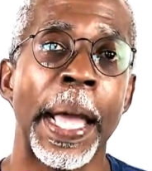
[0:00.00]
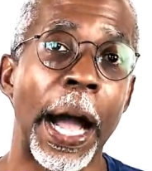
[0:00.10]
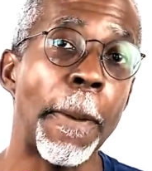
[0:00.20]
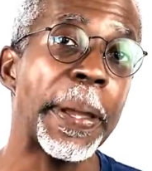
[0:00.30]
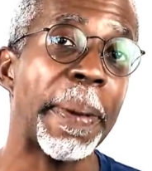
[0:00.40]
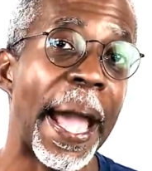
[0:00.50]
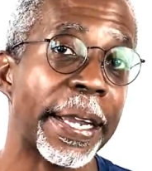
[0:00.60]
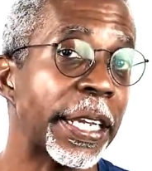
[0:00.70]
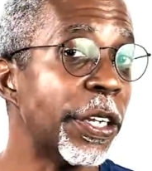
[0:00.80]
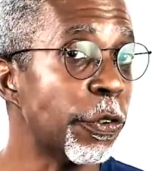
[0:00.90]
I'll be
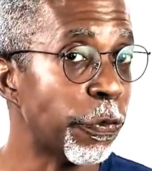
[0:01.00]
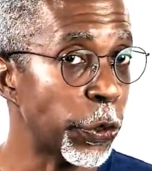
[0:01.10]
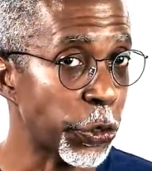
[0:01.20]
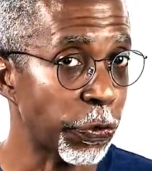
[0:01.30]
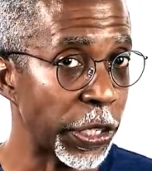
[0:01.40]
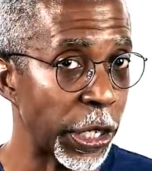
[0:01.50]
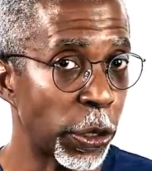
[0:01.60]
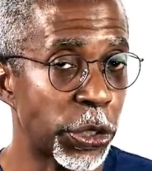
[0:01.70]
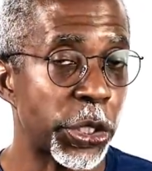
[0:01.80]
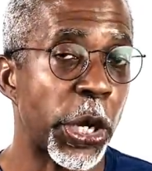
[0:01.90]
back in future
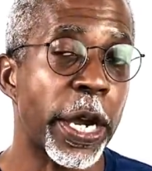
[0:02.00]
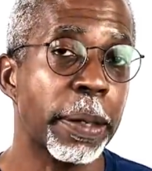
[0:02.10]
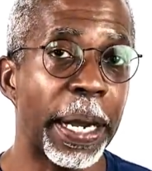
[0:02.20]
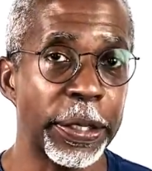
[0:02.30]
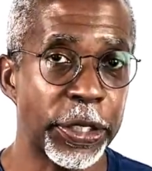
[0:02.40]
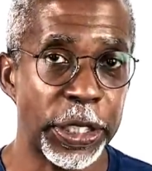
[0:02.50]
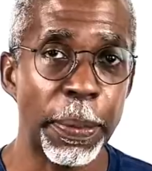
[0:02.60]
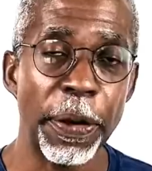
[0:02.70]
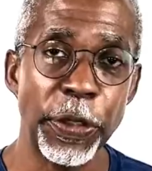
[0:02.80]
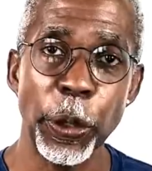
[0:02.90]
videos to talk about
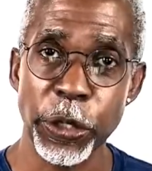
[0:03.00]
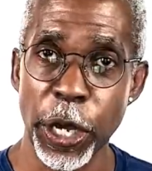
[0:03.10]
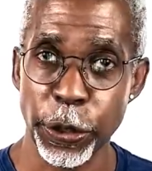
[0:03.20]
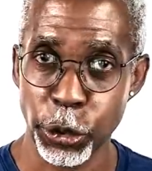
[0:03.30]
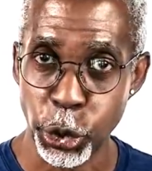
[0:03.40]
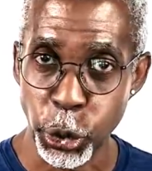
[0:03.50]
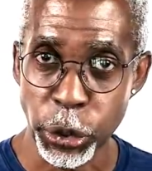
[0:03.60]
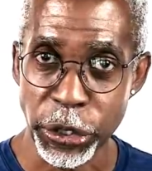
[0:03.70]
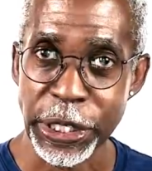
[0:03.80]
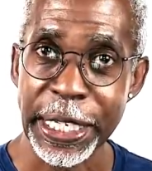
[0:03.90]
some of those other
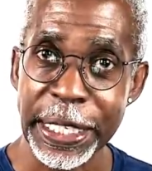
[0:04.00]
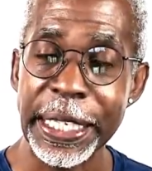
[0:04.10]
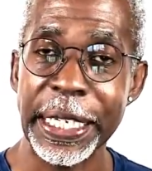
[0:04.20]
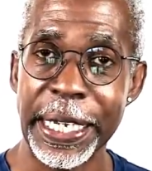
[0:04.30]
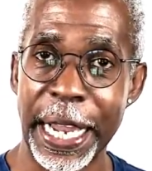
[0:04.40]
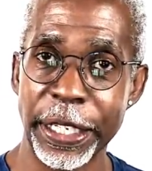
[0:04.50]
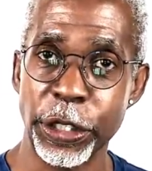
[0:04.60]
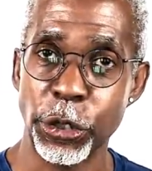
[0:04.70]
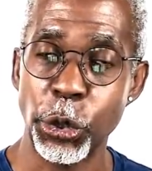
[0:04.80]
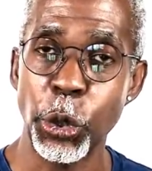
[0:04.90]
tools in the
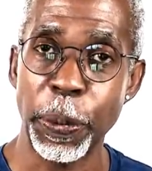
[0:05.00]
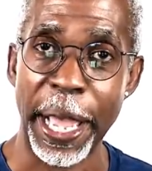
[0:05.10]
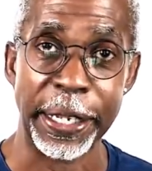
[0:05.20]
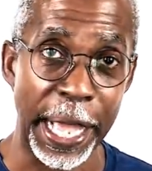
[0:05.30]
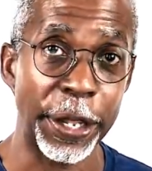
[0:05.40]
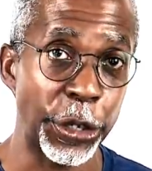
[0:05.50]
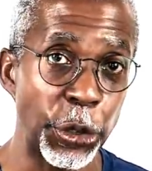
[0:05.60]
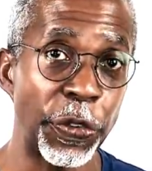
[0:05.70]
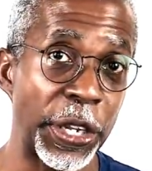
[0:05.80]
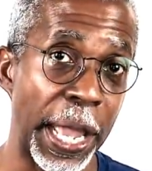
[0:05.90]
analysis tool pack now that
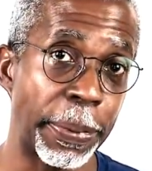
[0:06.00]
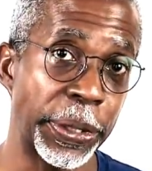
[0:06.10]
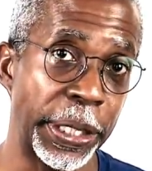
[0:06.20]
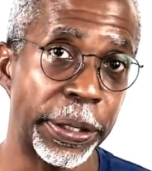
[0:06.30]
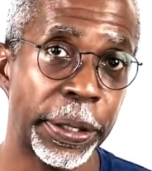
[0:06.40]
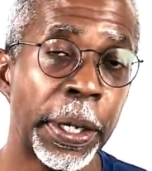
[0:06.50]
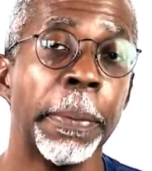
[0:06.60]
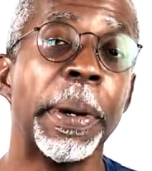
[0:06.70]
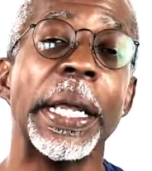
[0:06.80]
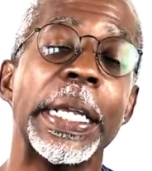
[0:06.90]
you've enabled it.
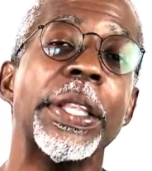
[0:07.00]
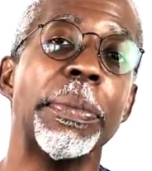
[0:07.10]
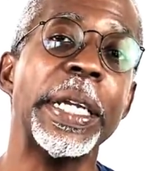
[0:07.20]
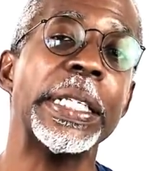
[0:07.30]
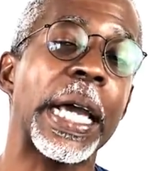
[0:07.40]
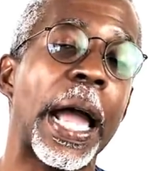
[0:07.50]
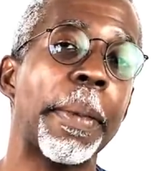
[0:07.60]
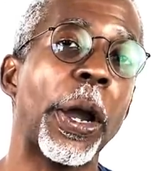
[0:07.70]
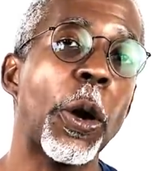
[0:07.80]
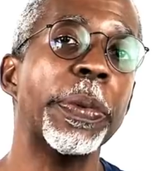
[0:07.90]
But in the meantime,
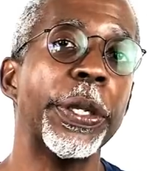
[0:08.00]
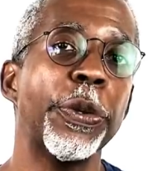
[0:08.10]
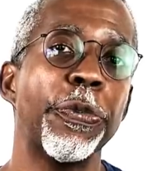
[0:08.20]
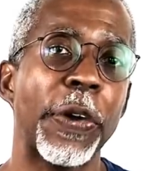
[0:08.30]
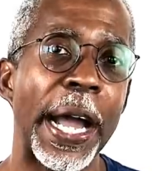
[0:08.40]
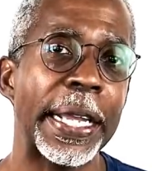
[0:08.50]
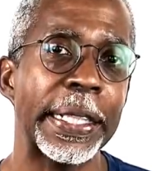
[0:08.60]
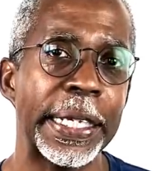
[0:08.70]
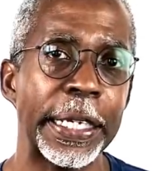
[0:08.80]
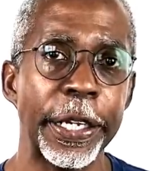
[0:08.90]
I hope that you find
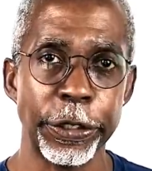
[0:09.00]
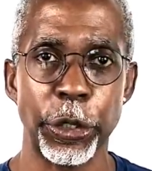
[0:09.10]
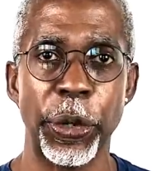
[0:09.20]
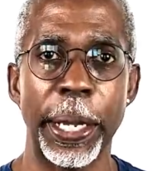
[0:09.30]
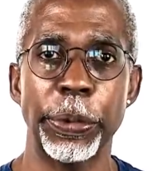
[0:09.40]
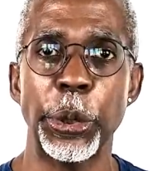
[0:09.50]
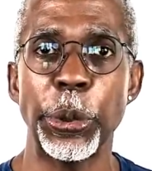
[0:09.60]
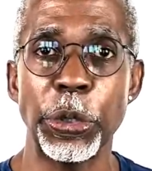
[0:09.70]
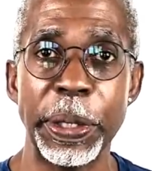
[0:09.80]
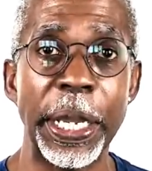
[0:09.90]
the histogram
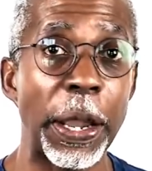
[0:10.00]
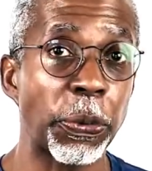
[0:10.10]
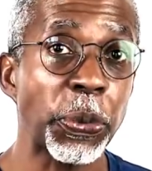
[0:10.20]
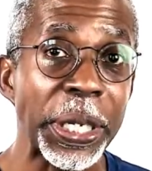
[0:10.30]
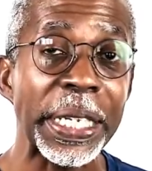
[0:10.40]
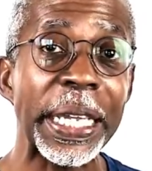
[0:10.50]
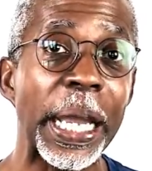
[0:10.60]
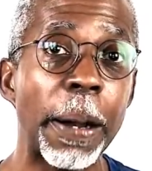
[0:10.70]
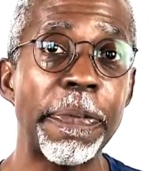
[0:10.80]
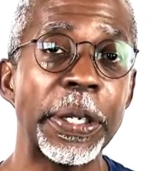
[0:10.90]
tool to be a really
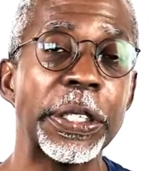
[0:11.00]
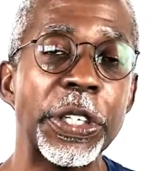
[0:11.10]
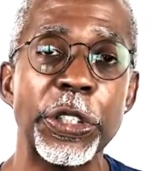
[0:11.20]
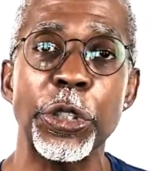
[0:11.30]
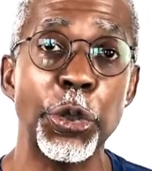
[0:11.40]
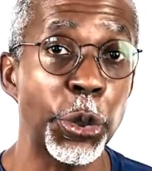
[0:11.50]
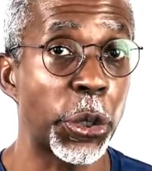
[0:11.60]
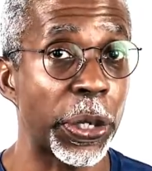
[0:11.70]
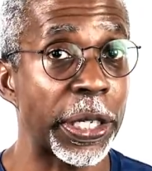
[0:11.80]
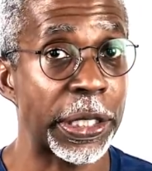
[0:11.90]
helpful addition to
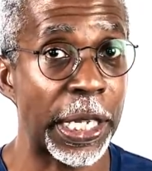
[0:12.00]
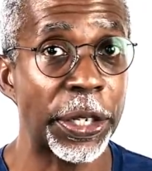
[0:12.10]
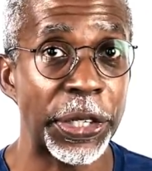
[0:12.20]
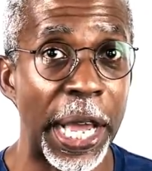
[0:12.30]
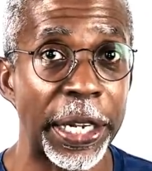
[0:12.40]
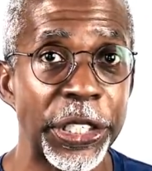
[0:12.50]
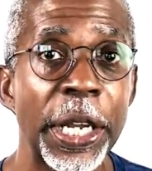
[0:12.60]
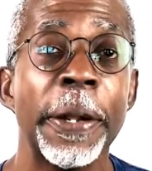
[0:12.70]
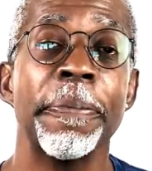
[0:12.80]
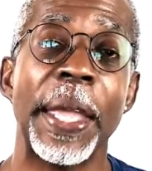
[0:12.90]
your Excel knowledge
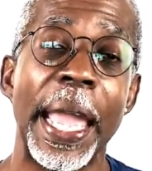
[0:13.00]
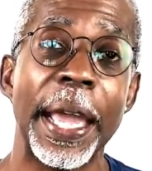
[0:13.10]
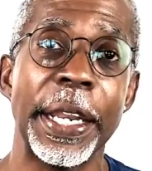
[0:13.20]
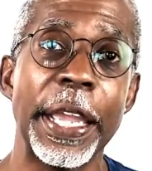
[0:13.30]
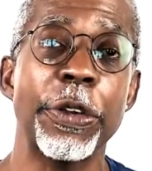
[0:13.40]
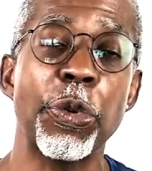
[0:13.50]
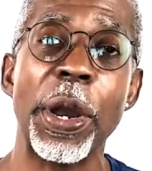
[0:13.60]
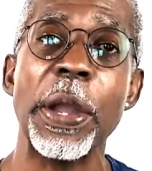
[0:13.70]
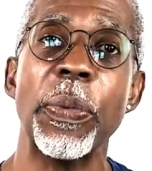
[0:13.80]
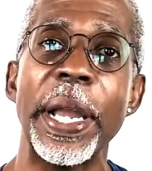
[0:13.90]
and a
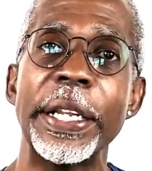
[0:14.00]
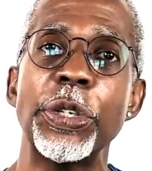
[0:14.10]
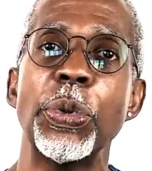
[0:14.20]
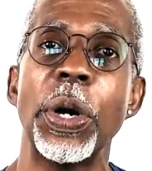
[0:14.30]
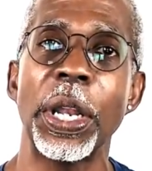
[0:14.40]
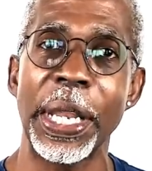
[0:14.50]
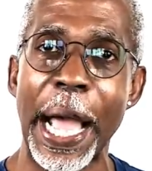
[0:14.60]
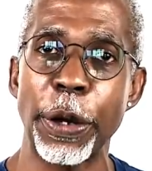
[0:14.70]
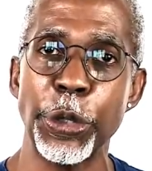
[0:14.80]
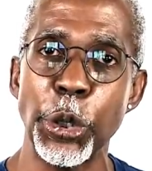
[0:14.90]
great way to
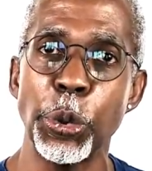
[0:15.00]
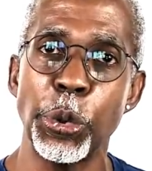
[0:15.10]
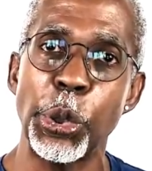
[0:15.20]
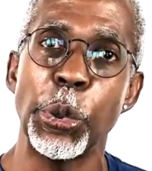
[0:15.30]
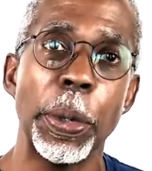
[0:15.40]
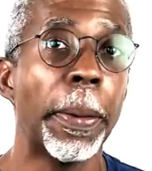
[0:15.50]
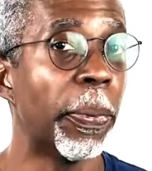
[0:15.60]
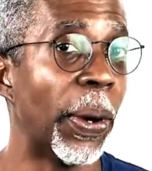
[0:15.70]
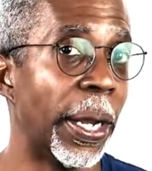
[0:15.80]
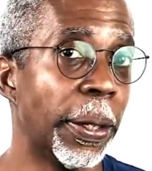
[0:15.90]
allow you to,
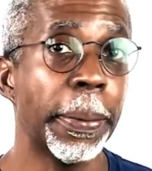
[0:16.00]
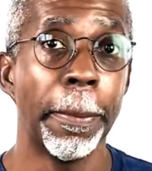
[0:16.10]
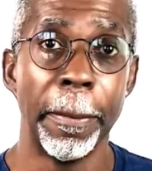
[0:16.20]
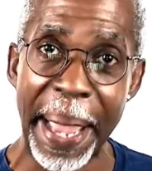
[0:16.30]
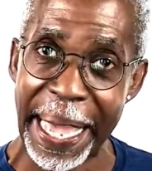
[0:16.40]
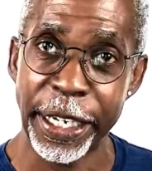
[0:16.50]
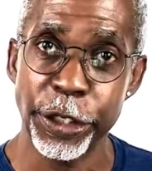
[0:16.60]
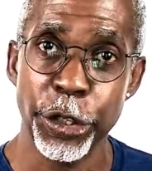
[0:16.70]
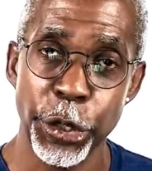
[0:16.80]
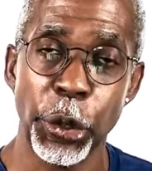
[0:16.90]
well,
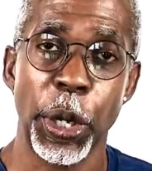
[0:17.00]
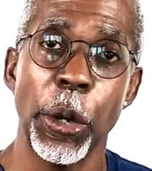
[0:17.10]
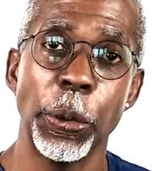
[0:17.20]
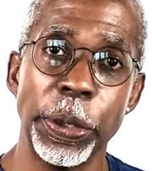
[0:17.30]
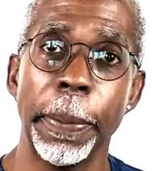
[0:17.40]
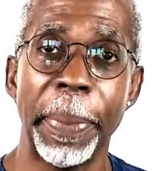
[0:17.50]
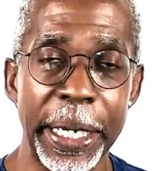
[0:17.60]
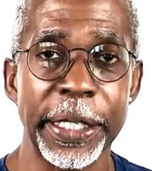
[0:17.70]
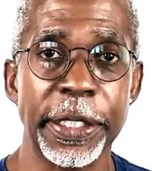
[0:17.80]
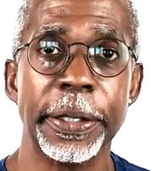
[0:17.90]
manage your own
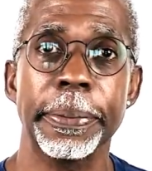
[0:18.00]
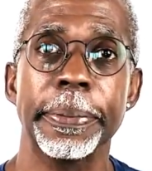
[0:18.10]
buckets.